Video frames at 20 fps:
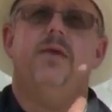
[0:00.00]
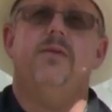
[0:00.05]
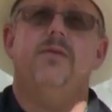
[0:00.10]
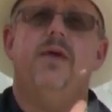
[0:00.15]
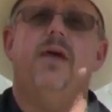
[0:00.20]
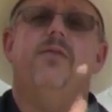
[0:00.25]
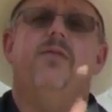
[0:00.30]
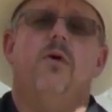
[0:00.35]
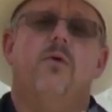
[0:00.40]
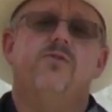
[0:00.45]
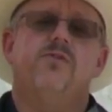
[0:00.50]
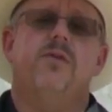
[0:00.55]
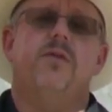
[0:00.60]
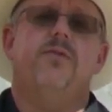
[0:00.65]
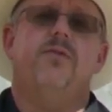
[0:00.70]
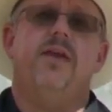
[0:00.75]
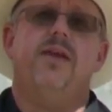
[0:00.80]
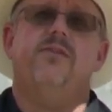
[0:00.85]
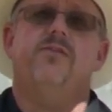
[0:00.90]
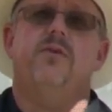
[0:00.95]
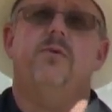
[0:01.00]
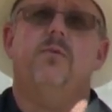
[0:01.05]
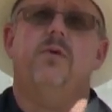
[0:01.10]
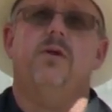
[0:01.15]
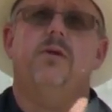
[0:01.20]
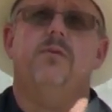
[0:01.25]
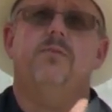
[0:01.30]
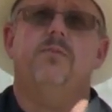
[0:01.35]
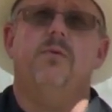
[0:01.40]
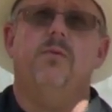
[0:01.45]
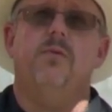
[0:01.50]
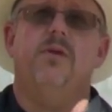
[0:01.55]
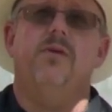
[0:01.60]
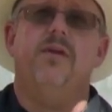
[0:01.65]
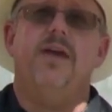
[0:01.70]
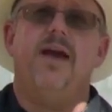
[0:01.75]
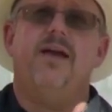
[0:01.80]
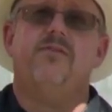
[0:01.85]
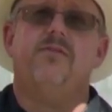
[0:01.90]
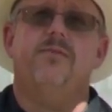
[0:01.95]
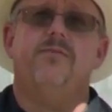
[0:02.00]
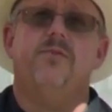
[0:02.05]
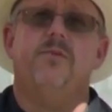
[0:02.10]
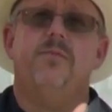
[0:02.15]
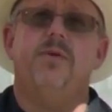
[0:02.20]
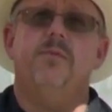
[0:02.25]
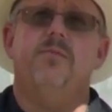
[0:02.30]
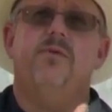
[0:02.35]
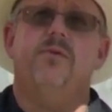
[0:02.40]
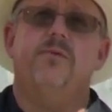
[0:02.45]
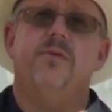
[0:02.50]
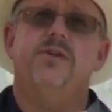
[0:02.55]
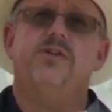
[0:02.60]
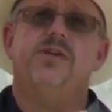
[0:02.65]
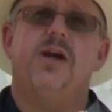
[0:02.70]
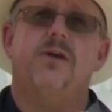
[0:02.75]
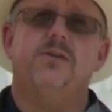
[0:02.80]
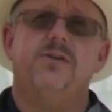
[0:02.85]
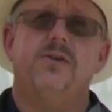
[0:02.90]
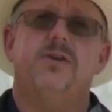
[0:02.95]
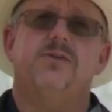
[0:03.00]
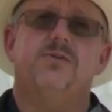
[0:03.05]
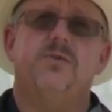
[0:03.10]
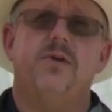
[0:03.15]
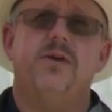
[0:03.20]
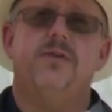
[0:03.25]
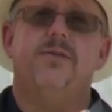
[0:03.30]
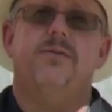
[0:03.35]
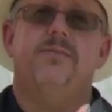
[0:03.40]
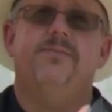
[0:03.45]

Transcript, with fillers: that, those are the things that we're, we're really asking for people to reach out to us with.